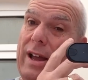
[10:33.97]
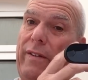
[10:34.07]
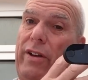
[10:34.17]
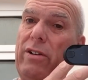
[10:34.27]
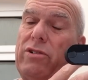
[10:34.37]

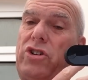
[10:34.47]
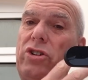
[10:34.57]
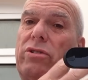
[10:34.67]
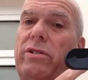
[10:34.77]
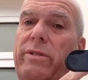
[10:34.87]
if you're not
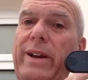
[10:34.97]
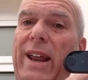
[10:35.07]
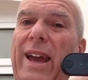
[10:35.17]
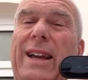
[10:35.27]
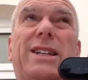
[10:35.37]
sure who it
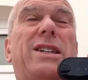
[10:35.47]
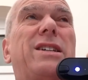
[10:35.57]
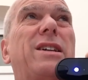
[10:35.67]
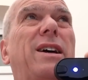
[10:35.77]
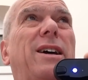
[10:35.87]

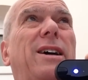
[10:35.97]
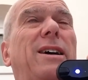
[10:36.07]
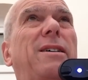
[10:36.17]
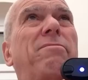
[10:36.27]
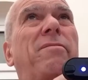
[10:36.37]
is,
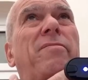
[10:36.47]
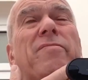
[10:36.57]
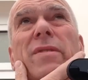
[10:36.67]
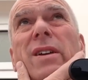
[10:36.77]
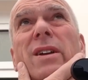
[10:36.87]
and
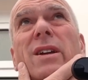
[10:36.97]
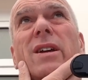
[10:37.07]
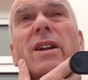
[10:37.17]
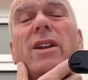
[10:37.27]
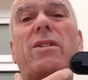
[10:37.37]

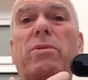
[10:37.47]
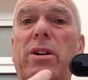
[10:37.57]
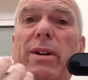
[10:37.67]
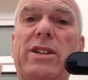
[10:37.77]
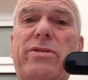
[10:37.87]
you don't want
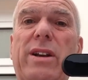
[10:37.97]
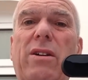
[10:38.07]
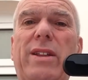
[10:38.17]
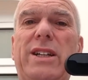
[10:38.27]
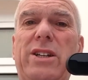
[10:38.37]
to answer it,
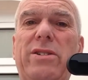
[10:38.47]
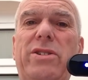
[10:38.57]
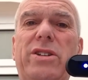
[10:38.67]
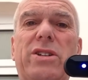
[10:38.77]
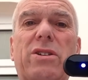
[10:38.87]
like these
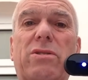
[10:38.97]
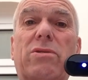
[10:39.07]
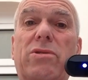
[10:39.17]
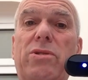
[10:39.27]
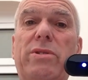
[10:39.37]
nuisance
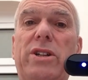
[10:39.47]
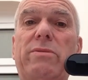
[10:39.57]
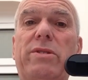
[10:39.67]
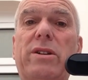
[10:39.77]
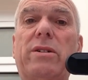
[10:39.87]
calls, which
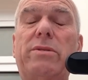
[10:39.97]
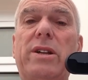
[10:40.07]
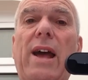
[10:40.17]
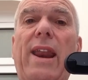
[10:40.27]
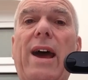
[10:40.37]
sometimes
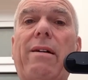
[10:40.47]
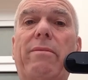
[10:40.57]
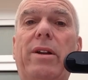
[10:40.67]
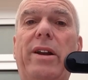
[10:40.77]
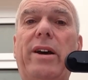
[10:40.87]
can
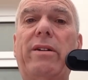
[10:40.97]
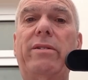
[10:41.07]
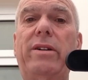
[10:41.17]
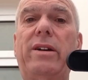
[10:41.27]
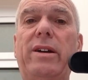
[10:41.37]
happen, I
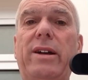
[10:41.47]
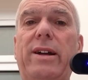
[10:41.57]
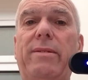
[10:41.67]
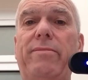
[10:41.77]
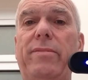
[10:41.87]

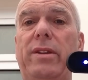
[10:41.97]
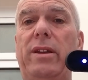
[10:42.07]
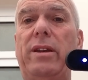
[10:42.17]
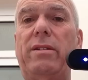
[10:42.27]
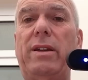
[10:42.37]
know,
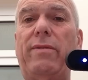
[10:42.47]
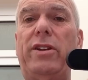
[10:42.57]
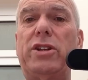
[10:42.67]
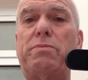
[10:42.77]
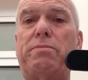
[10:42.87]
if
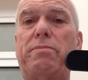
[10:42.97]
you just